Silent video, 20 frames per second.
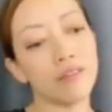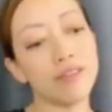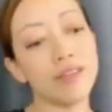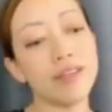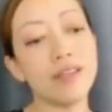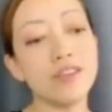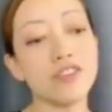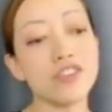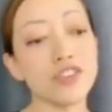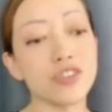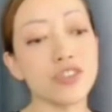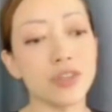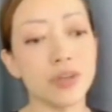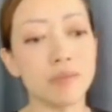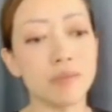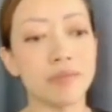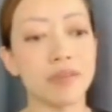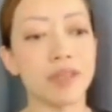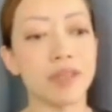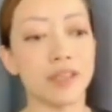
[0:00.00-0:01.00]
teach
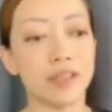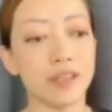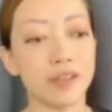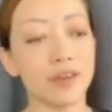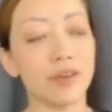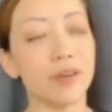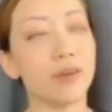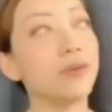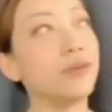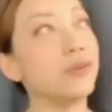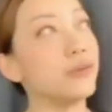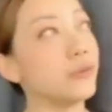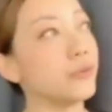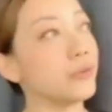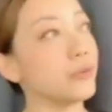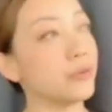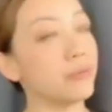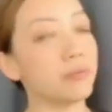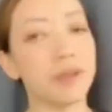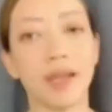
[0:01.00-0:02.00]
them that, you know,
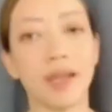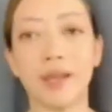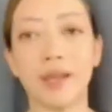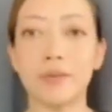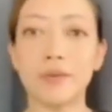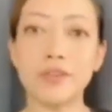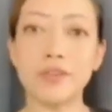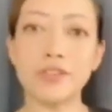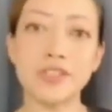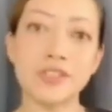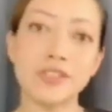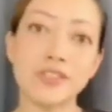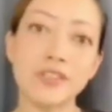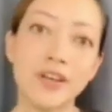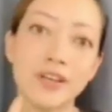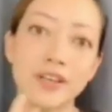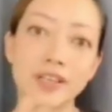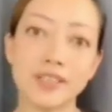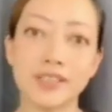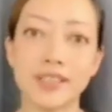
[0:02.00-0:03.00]
YouTube language is
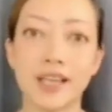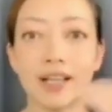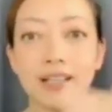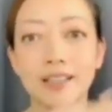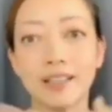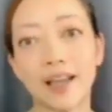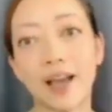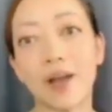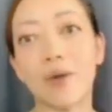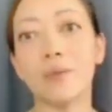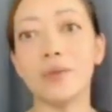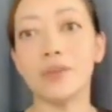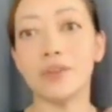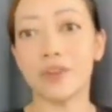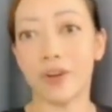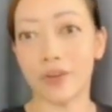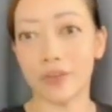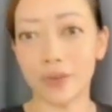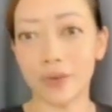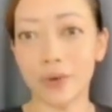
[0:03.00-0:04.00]
not exactly how we
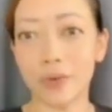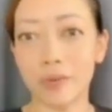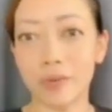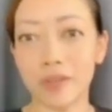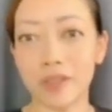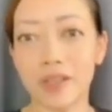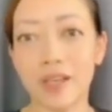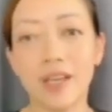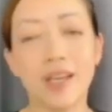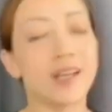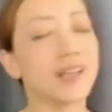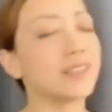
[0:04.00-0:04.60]
talk normally,